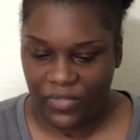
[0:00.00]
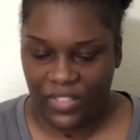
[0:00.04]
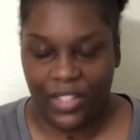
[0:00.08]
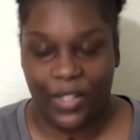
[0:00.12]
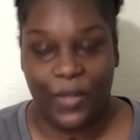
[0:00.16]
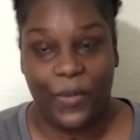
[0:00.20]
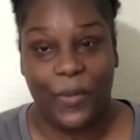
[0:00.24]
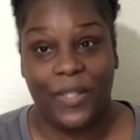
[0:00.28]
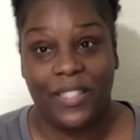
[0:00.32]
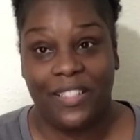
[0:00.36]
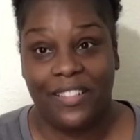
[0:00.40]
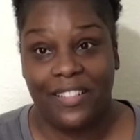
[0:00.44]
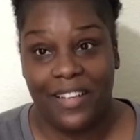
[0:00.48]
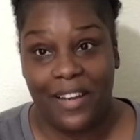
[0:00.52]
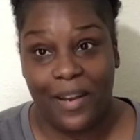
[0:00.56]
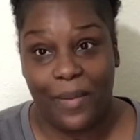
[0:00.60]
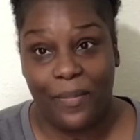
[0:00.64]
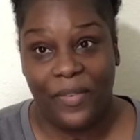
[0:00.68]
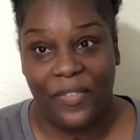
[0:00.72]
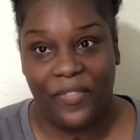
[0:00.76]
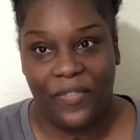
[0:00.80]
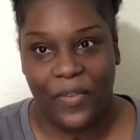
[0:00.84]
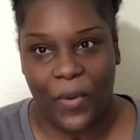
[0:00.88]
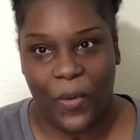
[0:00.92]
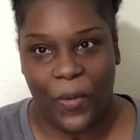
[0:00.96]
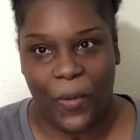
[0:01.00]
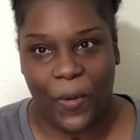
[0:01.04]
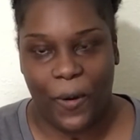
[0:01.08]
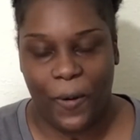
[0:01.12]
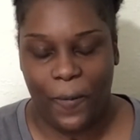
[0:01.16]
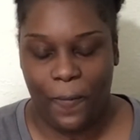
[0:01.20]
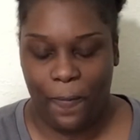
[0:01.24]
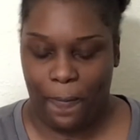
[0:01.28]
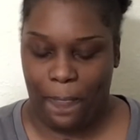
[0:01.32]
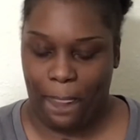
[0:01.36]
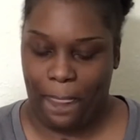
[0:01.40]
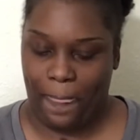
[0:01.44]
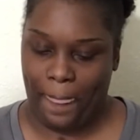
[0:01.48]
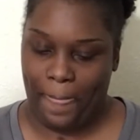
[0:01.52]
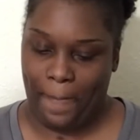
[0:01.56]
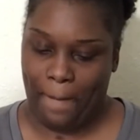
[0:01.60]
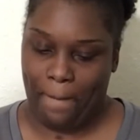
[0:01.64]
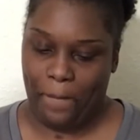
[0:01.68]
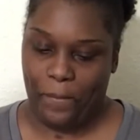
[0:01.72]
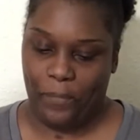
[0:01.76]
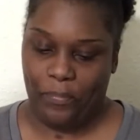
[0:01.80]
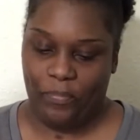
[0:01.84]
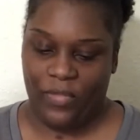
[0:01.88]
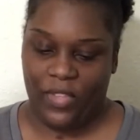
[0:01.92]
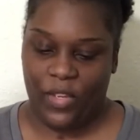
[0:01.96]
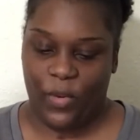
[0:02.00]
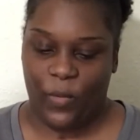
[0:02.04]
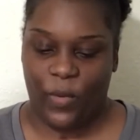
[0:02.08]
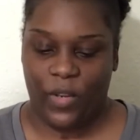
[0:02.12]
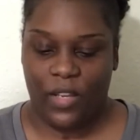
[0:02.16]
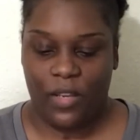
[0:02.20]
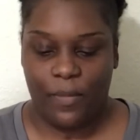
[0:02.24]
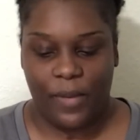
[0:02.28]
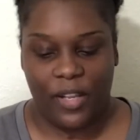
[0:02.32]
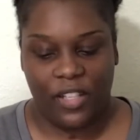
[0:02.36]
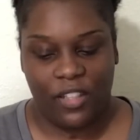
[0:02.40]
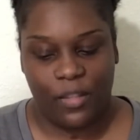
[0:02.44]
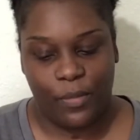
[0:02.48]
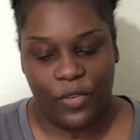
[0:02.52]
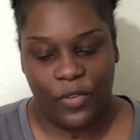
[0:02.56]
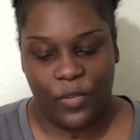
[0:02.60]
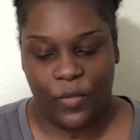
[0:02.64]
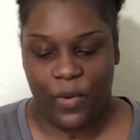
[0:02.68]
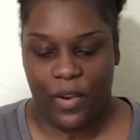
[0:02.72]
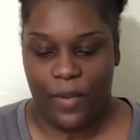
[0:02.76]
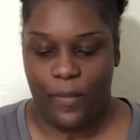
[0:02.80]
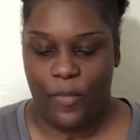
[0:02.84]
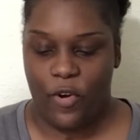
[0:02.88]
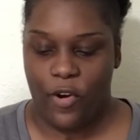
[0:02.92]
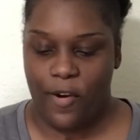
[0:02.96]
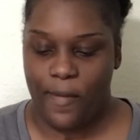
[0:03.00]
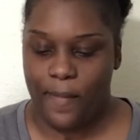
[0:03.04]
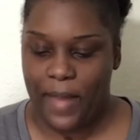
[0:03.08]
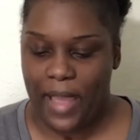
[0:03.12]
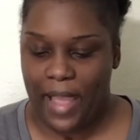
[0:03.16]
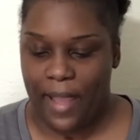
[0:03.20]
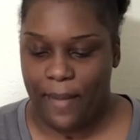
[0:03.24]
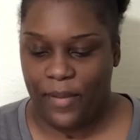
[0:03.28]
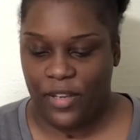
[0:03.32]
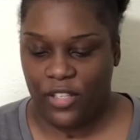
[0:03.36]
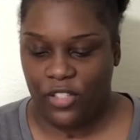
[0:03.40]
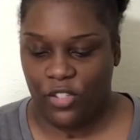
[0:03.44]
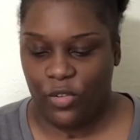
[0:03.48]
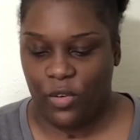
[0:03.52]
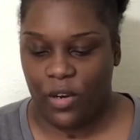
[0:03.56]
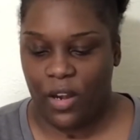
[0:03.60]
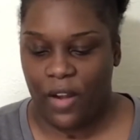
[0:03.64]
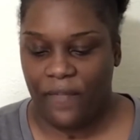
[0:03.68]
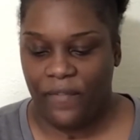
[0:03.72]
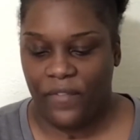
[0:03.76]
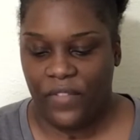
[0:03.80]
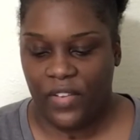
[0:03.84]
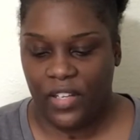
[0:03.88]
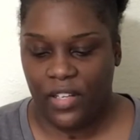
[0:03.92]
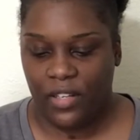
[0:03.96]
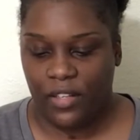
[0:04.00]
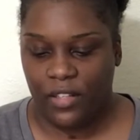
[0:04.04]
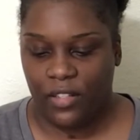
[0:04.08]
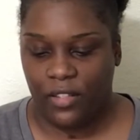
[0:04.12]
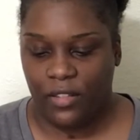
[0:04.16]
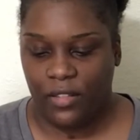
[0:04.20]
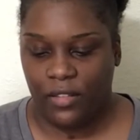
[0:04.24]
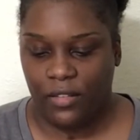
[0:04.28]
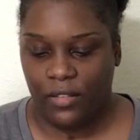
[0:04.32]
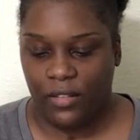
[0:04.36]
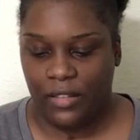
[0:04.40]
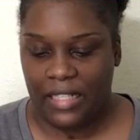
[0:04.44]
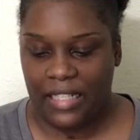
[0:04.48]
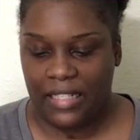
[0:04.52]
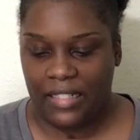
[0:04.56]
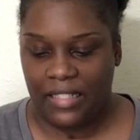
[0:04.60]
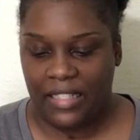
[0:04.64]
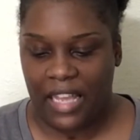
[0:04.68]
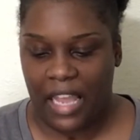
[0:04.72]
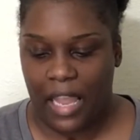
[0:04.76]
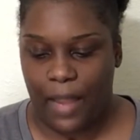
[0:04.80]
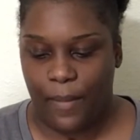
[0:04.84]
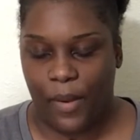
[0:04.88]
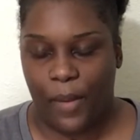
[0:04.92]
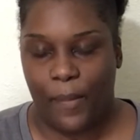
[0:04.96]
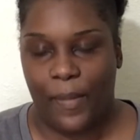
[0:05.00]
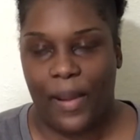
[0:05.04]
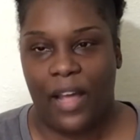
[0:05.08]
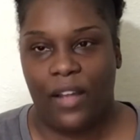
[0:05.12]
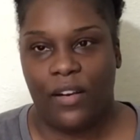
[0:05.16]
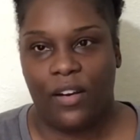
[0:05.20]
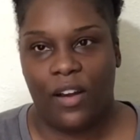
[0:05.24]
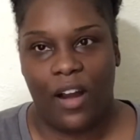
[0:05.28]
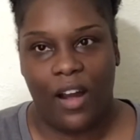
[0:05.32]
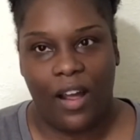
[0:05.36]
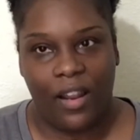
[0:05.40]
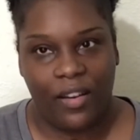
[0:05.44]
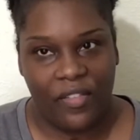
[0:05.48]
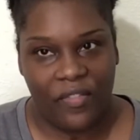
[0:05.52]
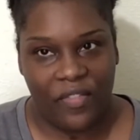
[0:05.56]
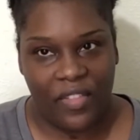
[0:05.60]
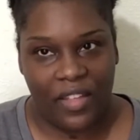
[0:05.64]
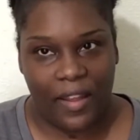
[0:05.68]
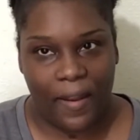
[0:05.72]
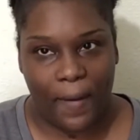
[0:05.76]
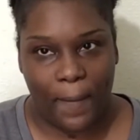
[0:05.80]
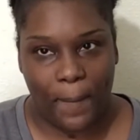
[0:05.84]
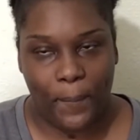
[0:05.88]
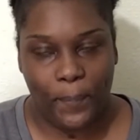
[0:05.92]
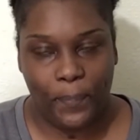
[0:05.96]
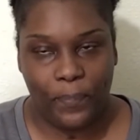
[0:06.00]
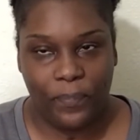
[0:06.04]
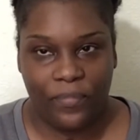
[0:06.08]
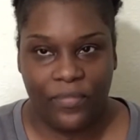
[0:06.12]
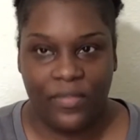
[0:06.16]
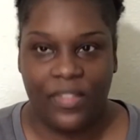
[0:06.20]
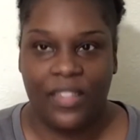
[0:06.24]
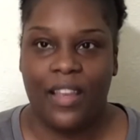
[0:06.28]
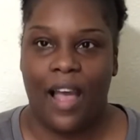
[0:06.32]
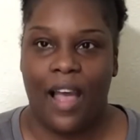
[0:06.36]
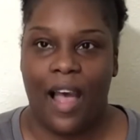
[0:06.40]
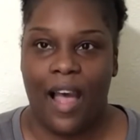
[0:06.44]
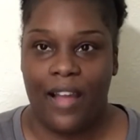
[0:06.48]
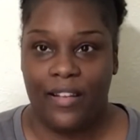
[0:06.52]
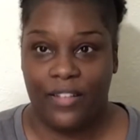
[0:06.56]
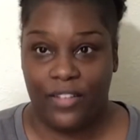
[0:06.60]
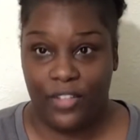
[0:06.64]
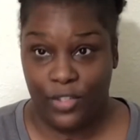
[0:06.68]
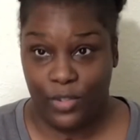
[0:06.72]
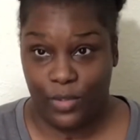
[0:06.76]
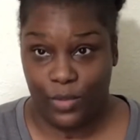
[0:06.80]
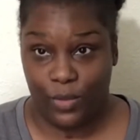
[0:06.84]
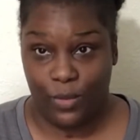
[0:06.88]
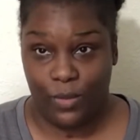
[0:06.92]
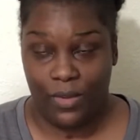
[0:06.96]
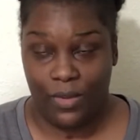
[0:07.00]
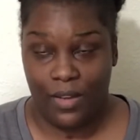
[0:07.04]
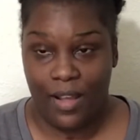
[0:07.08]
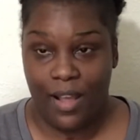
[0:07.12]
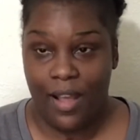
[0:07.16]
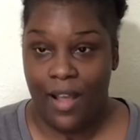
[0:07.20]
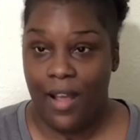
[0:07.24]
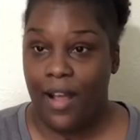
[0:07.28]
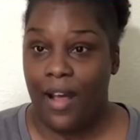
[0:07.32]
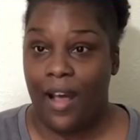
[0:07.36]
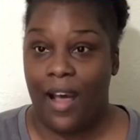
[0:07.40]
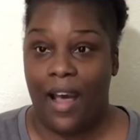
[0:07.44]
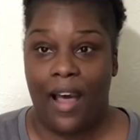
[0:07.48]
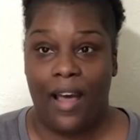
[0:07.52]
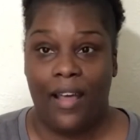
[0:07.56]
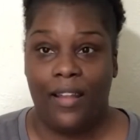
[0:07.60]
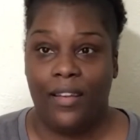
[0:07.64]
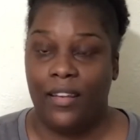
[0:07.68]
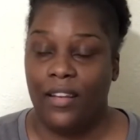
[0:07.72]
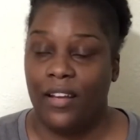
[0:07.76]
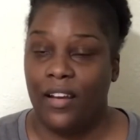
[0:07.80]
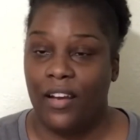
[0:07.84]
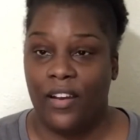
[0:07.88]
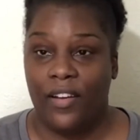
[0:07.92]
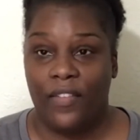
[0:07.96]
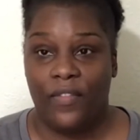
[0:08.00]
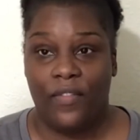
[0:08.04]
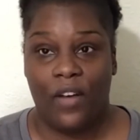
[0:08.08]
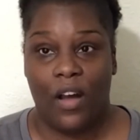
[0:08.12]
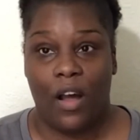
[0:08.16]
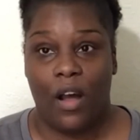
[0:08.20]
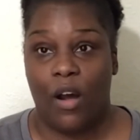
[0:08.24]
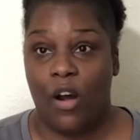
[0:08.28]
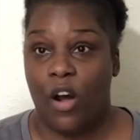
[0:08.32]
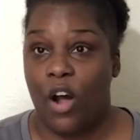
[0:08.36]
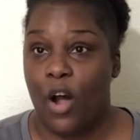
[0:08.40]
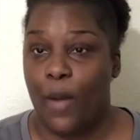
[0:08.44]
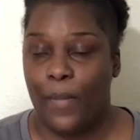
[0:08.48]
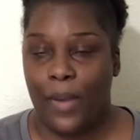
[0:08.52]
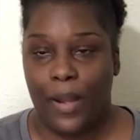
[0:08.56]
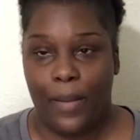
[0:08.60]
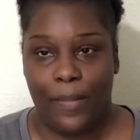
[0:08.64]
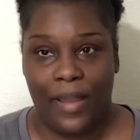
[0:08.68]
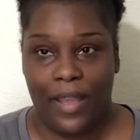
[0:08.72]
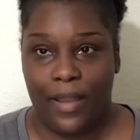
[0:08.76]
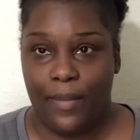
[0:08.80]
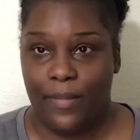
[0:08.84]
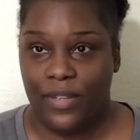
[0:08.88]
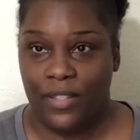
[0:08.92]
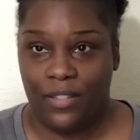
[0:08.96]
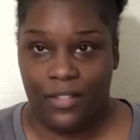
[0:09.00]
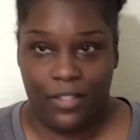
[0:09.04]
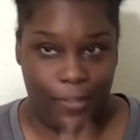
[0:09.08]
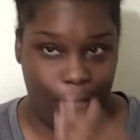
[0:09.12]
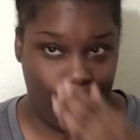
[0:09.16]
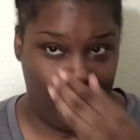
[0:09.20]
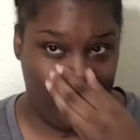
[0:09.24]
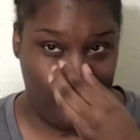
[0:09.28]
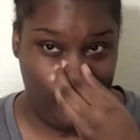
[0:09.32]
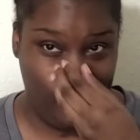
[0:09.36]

Question number four. With multiple reborn babies, do I feel the same about all of them? I do. I love all my babies.